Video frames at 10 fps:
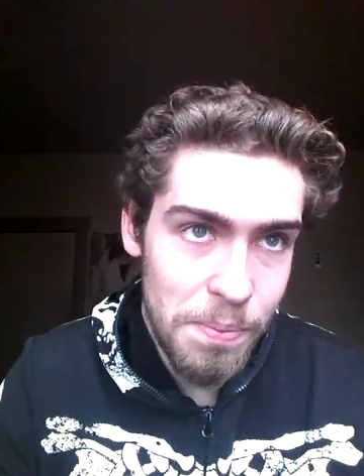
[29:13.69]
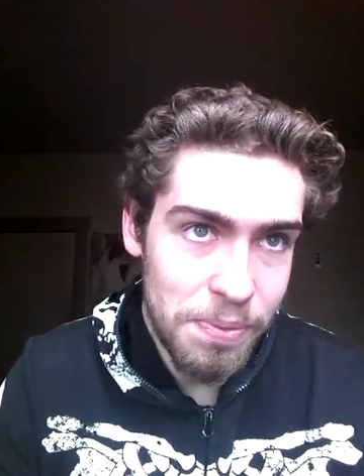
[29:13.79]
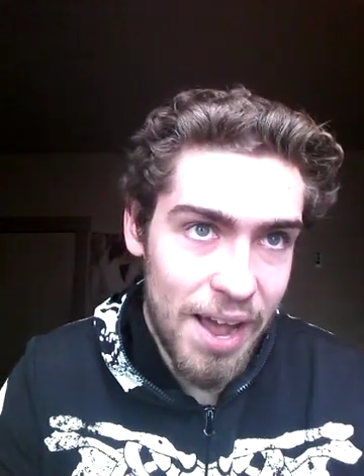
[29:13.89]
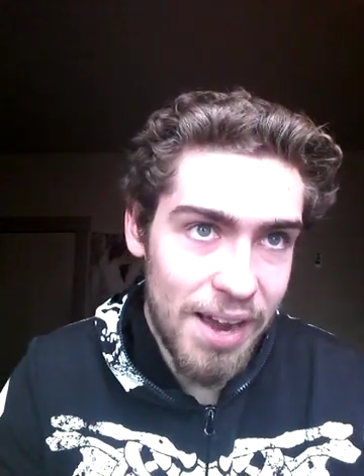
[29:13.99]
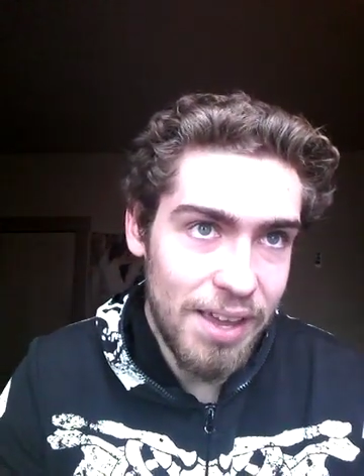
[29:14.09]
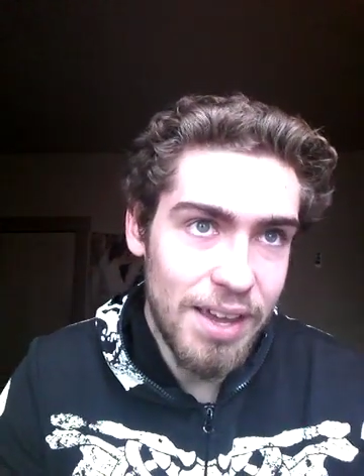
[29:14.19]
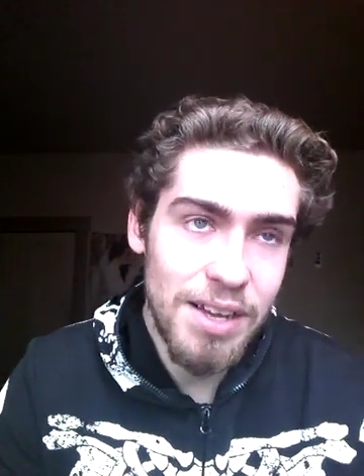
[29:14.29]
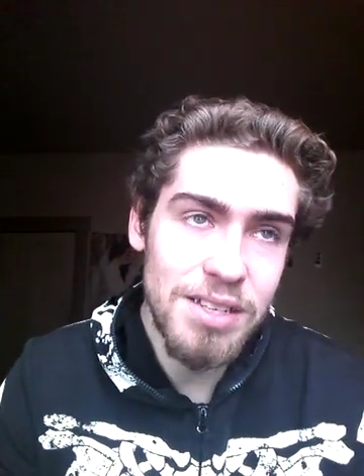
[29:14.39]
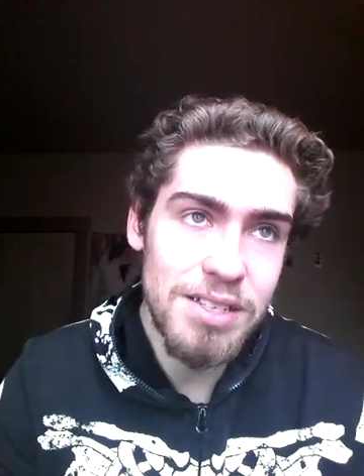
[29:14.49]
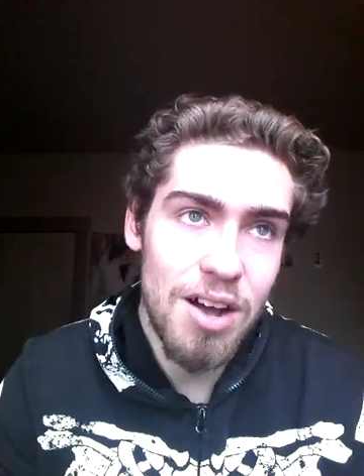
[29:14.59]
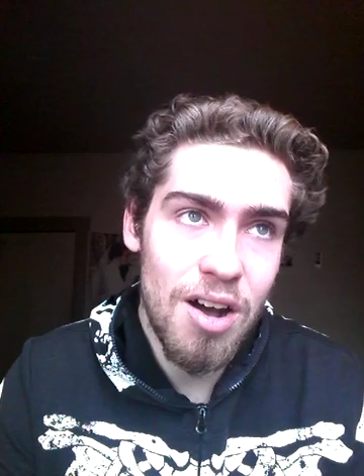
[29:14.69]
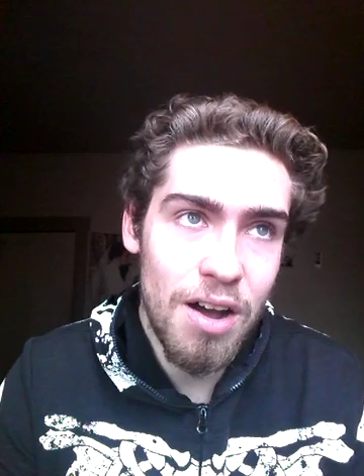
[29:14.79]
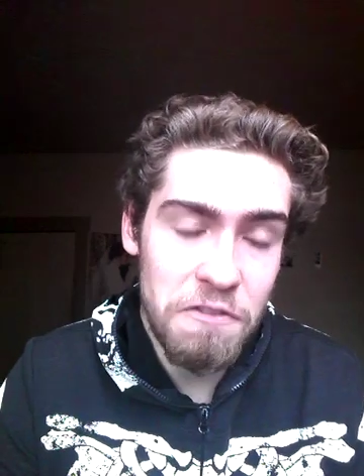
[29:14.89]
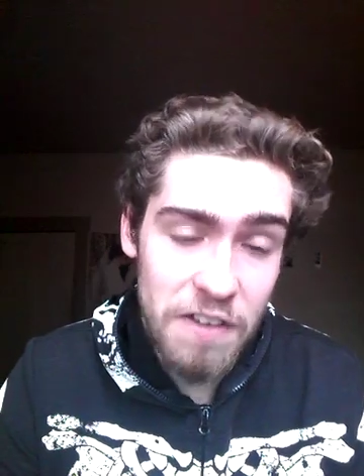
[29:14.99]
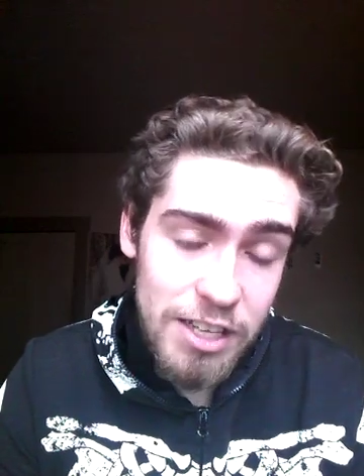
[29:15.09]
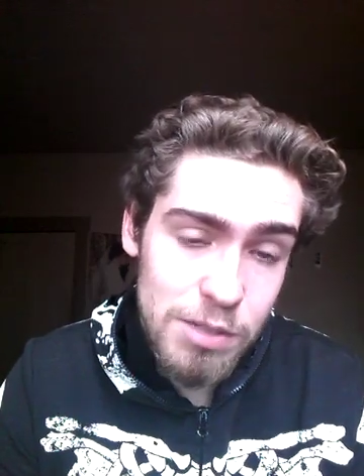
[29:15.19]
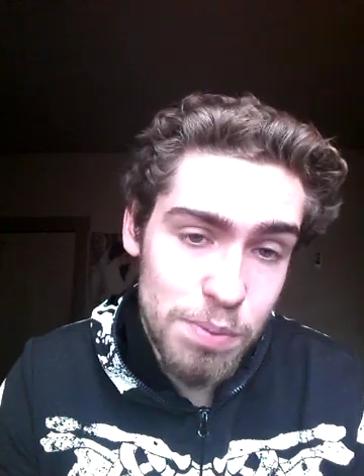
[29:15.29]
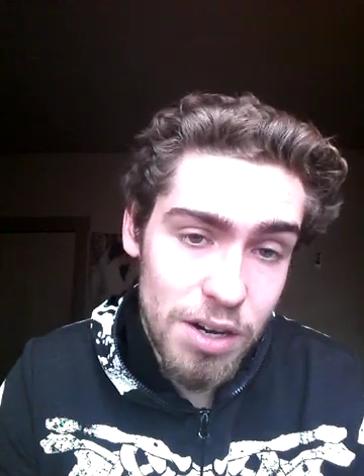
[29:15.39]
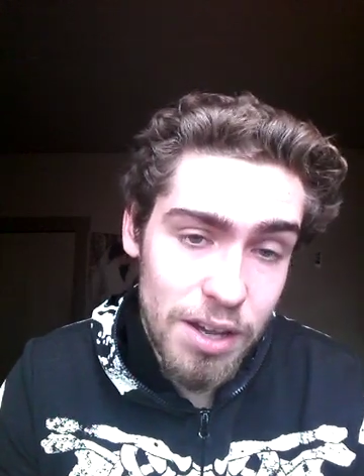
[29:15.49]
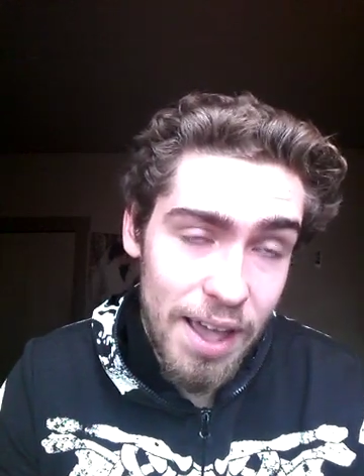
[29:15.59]
That is on
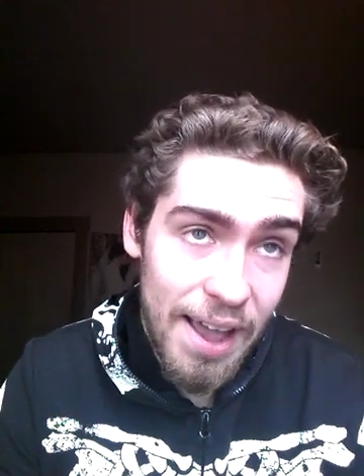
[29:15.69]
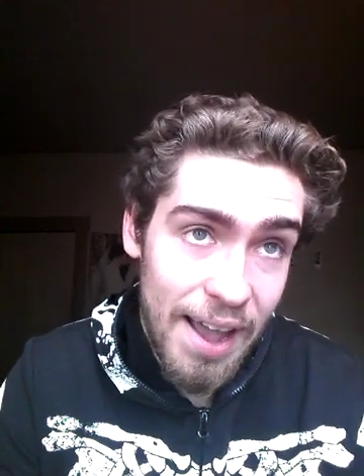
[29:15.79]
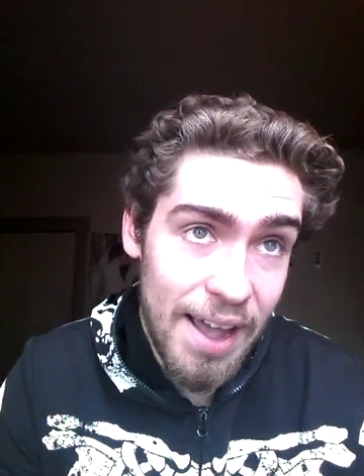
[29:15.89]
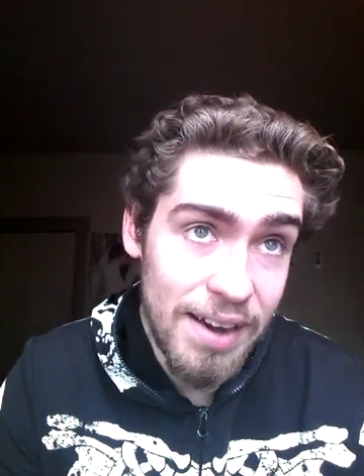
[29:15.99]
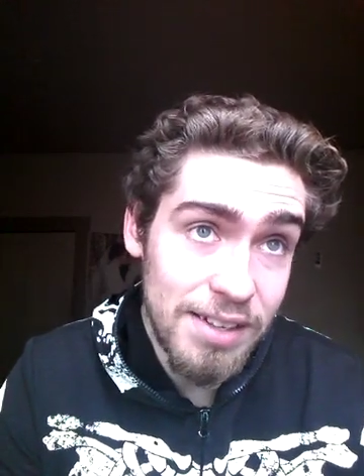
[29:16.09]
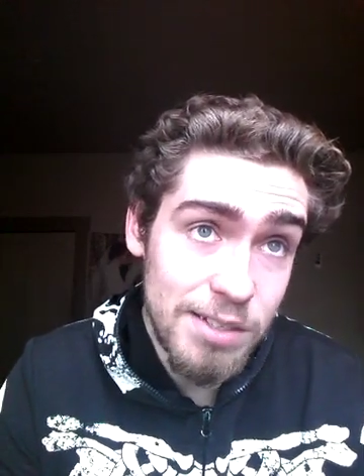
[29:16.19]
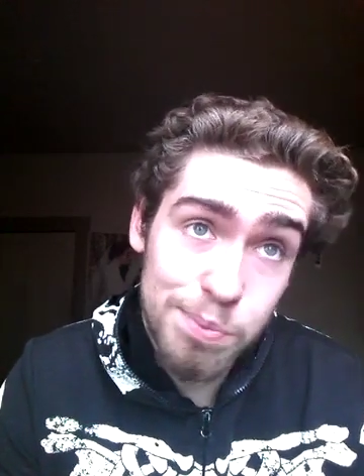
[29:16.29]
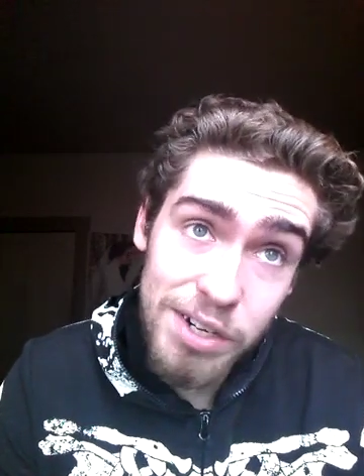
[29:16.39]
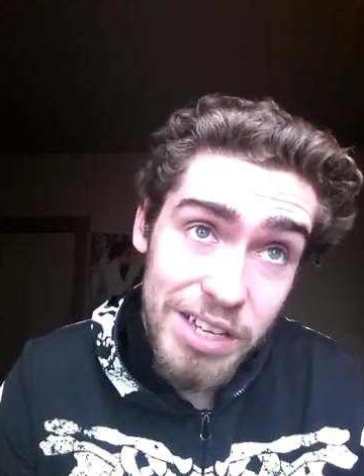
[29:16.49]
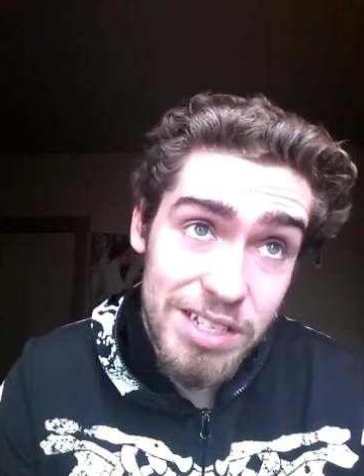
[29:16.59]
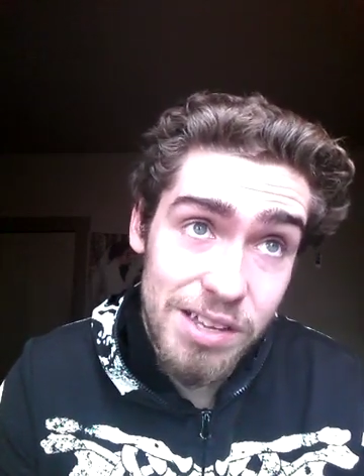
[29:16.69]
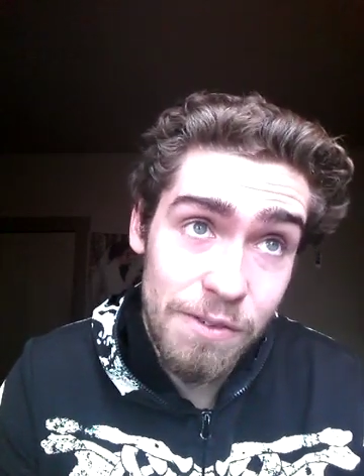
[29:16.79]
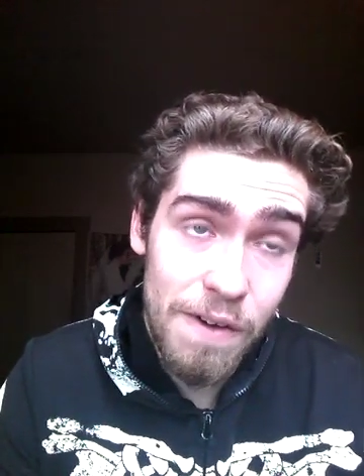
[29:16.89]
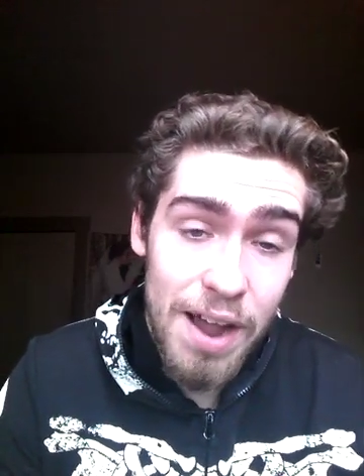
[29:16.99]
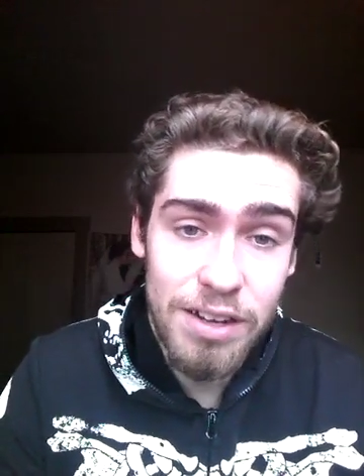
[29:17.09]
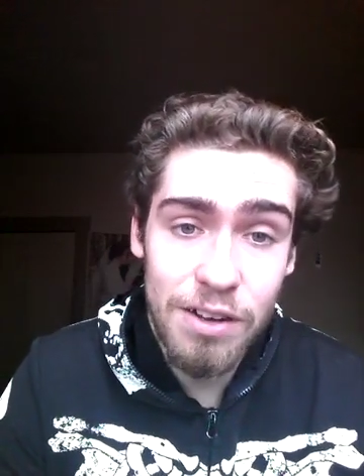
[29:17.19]
Facebook, and it's pretty easy to find.